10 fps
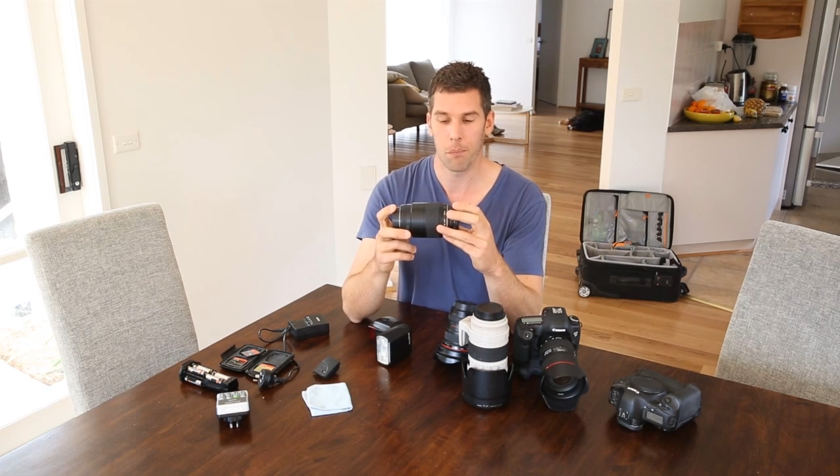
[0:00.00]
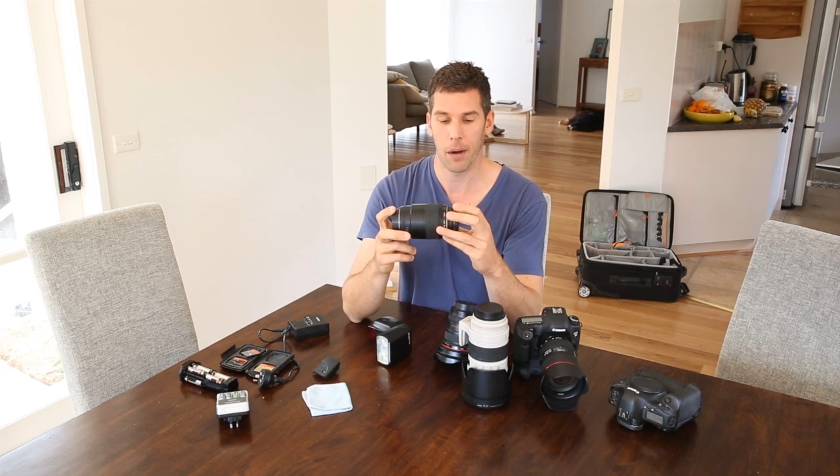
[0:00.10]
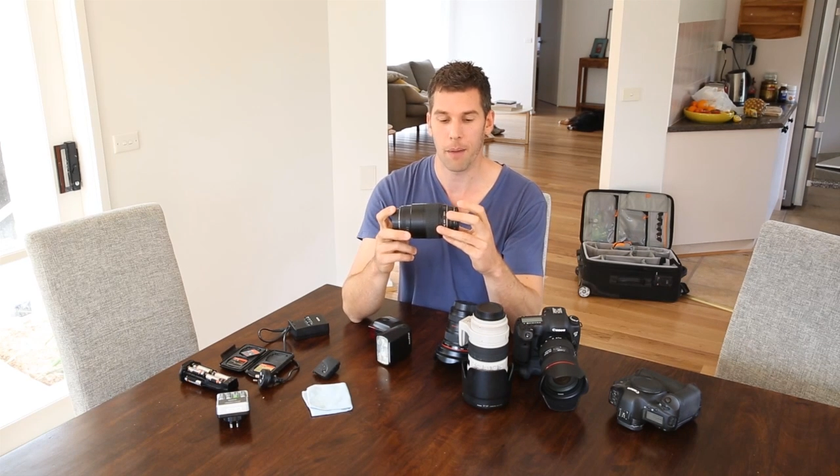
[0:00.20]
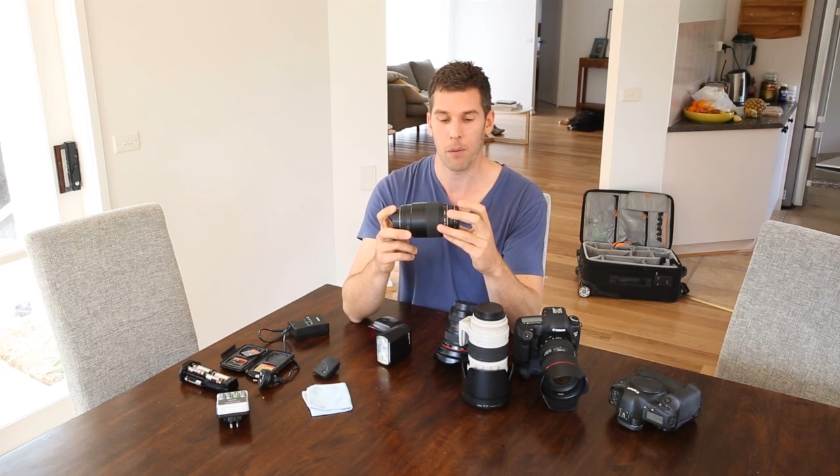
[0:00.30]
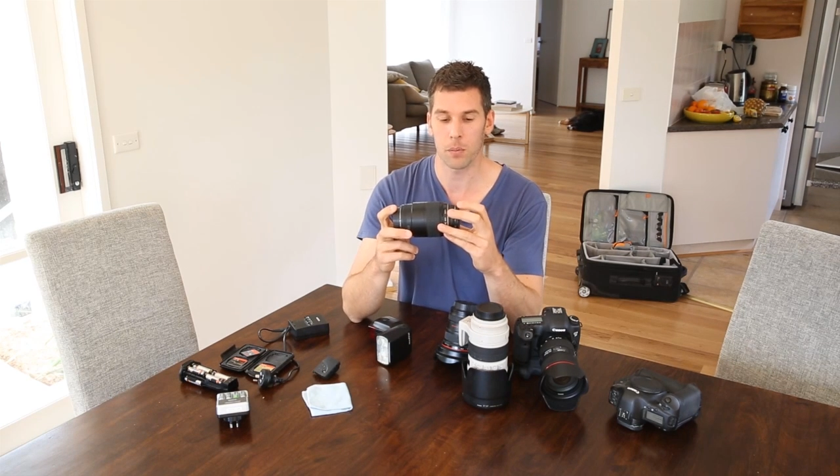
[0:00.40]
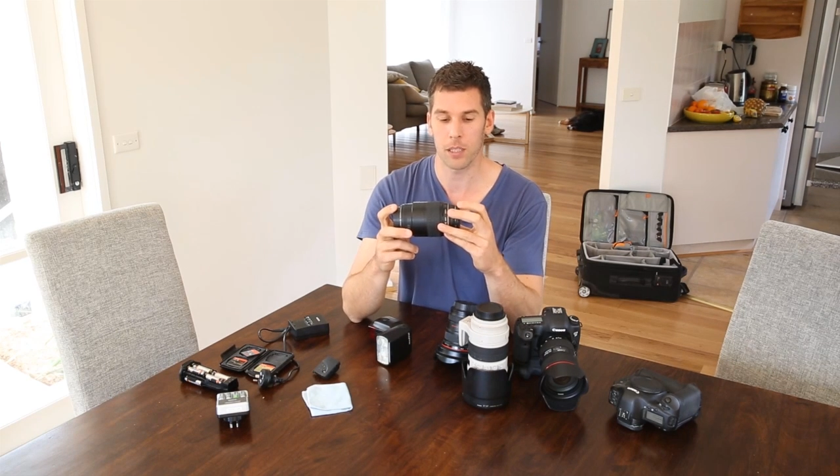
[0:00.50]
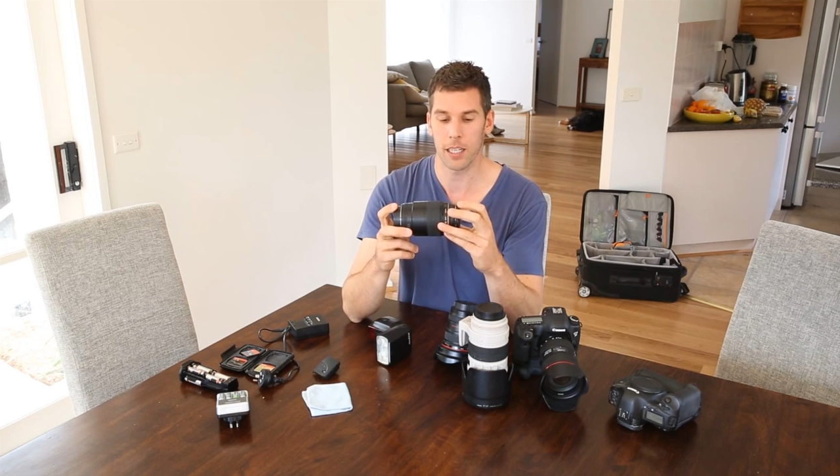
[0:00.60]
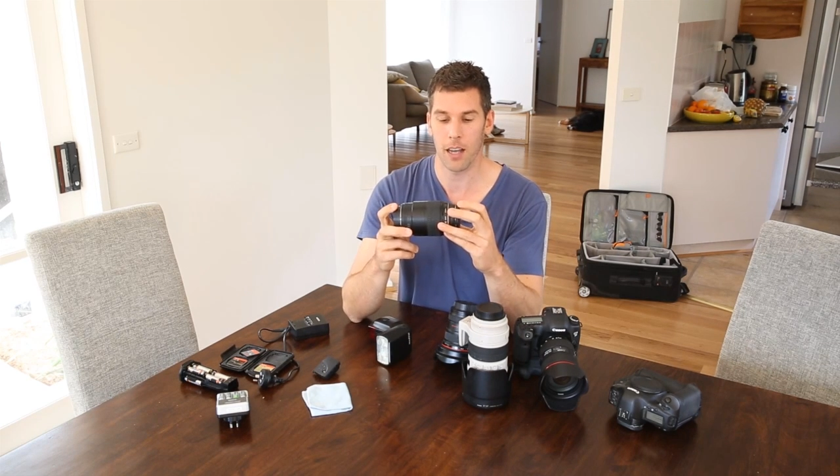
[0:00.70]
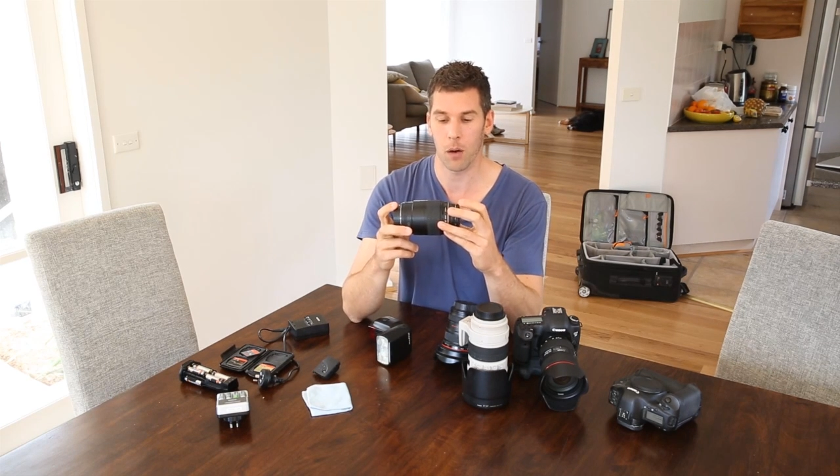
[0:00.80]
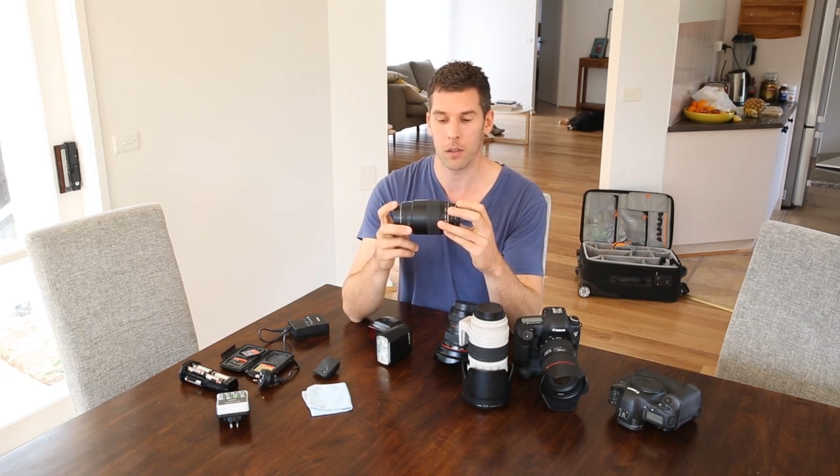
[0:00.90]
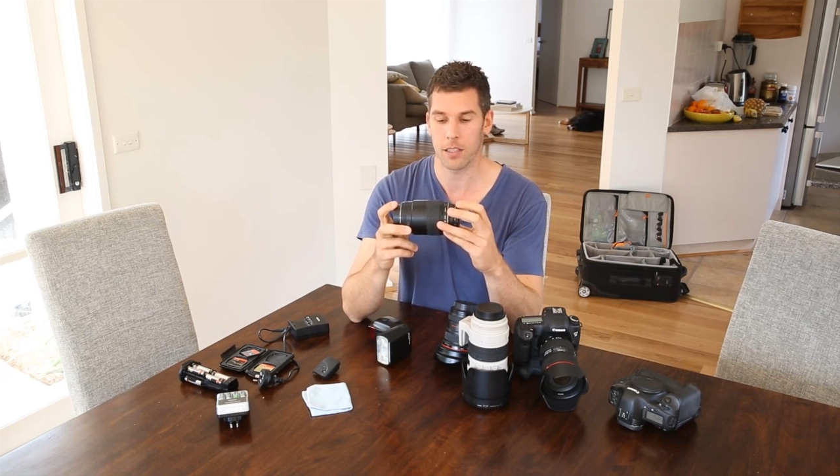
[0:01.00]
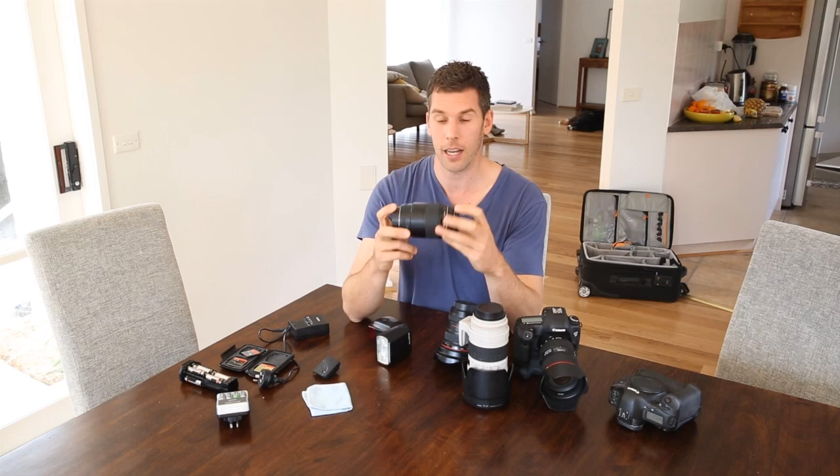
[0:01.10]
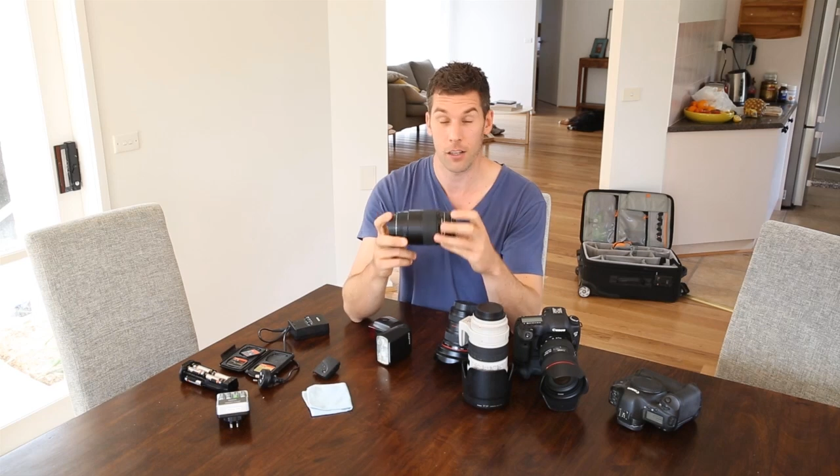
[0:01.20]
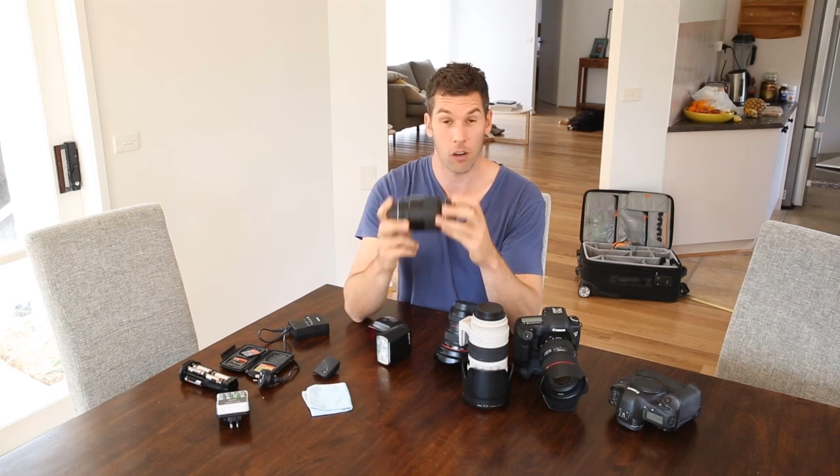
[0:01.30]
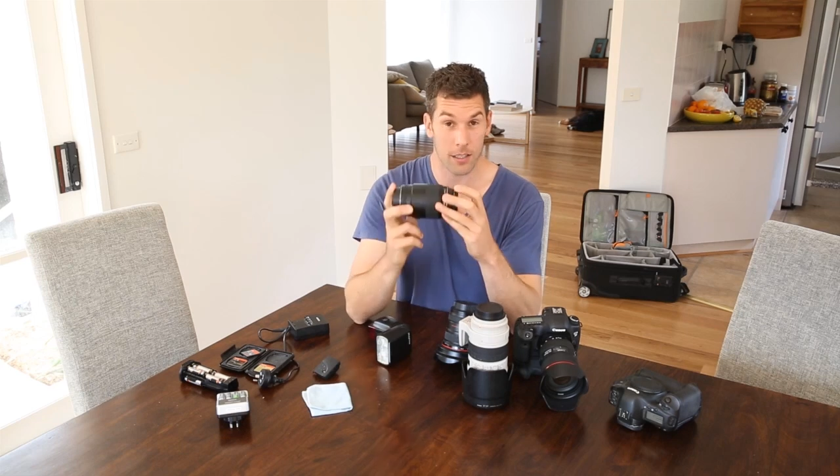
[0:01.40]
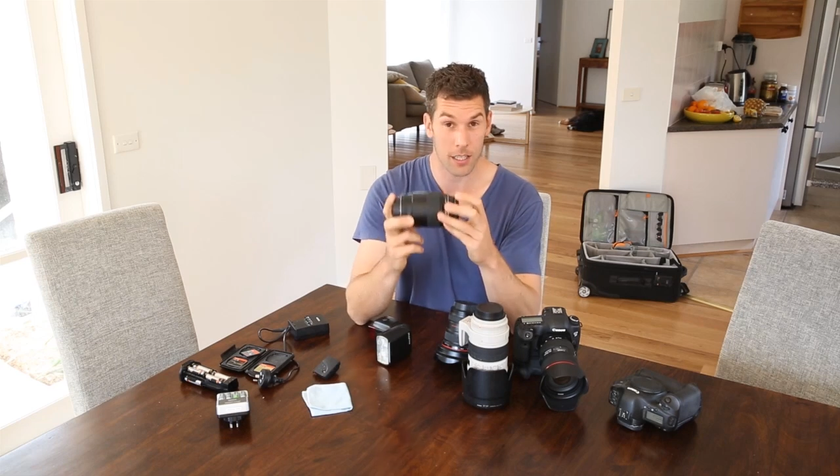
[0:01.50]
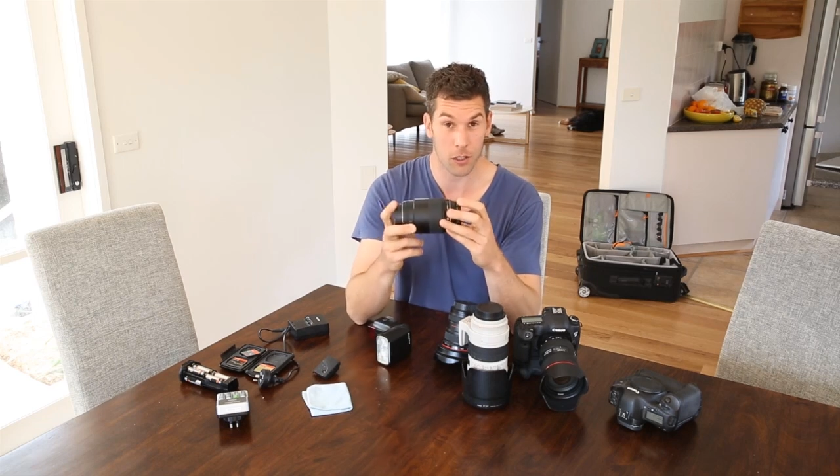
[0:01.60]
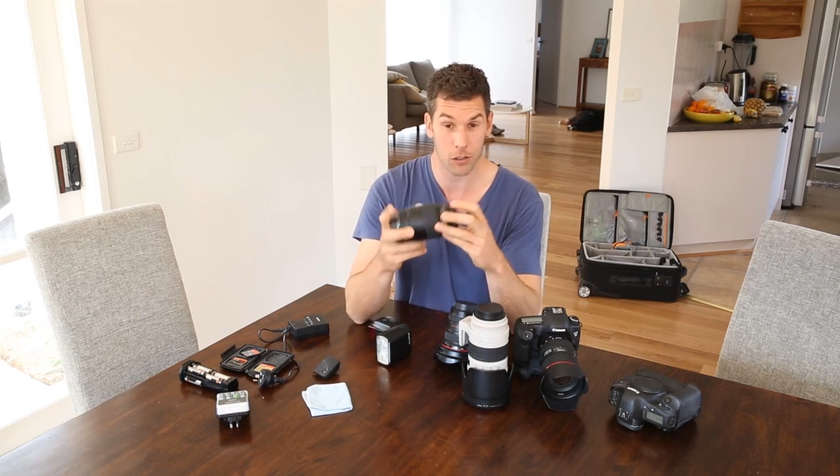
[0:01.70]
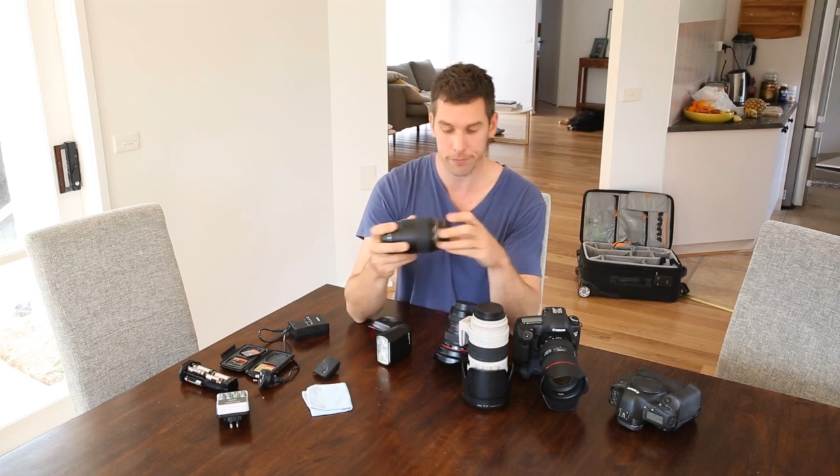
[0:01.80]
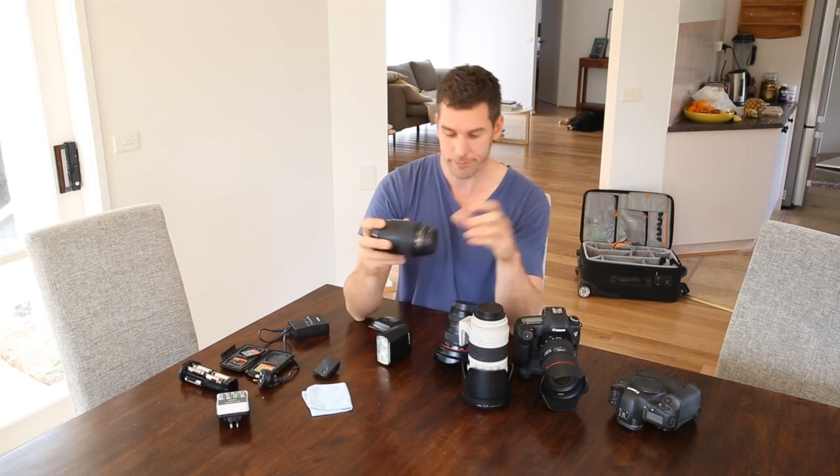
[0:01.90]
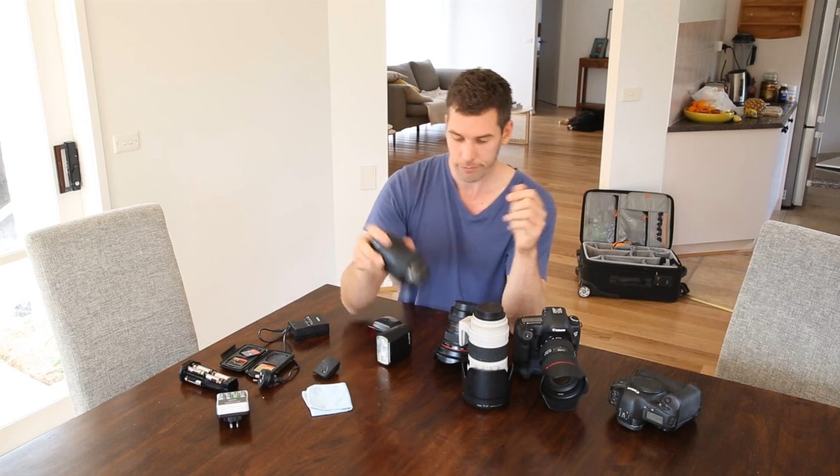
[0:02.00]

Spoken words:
but probably I would say not essential.